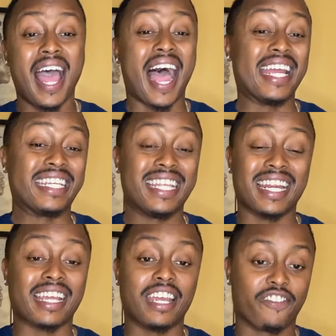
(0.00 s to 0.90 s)
I
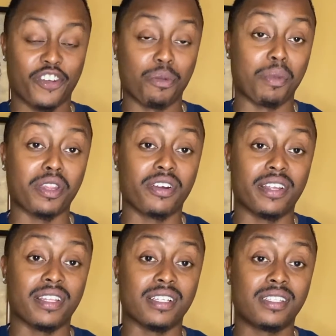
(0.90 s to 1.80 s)
didn't care for the mother
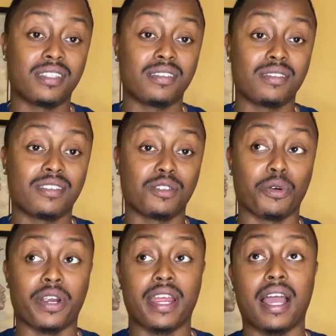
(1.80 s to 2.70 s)
in this
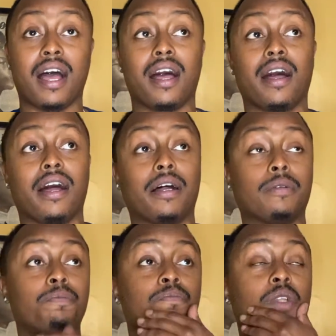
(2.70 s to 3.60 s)
story. Her
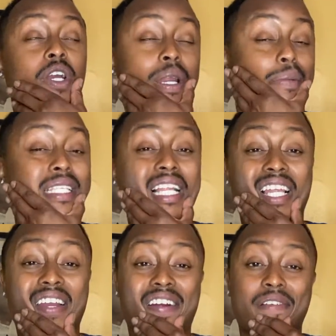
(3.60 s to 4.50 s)
name's
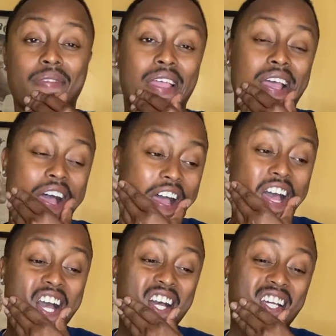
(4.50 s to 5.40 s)
Claire.
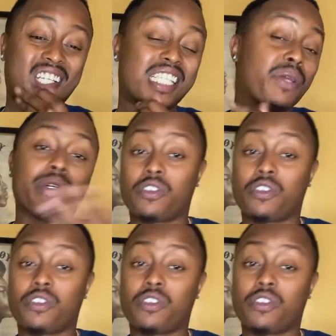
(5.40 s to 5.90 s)
She was